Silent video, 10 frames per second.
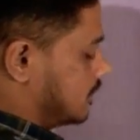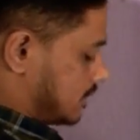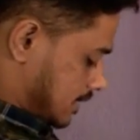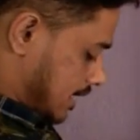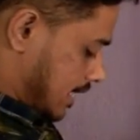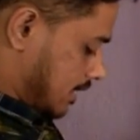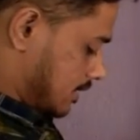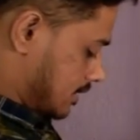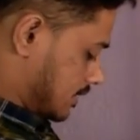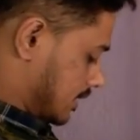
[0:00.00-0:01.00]
alright,
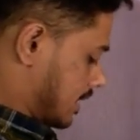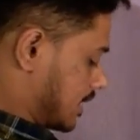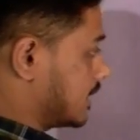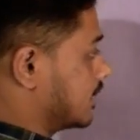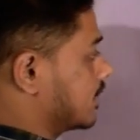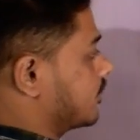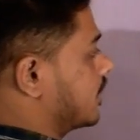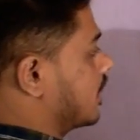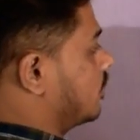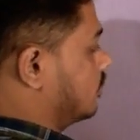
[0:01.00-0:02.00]
and here we
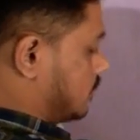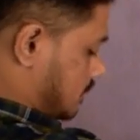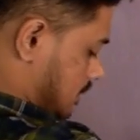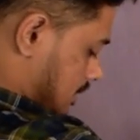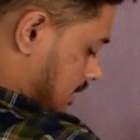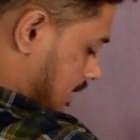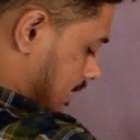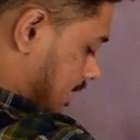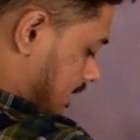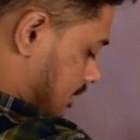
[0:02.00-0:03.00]
have
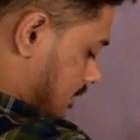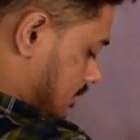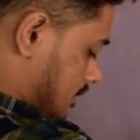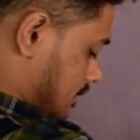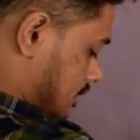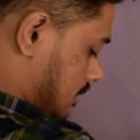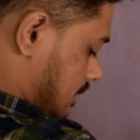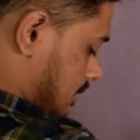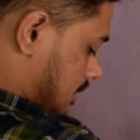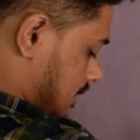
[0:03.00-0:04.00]
again
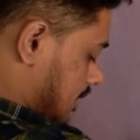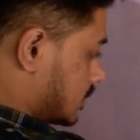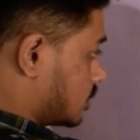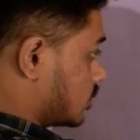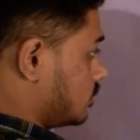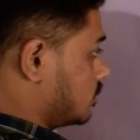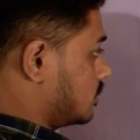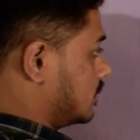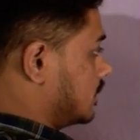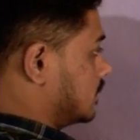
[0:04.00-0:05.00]
CH2
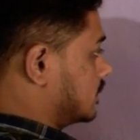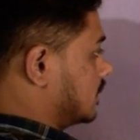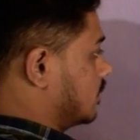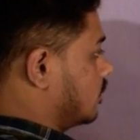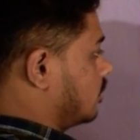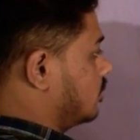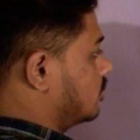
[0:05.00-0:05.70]
COOMe,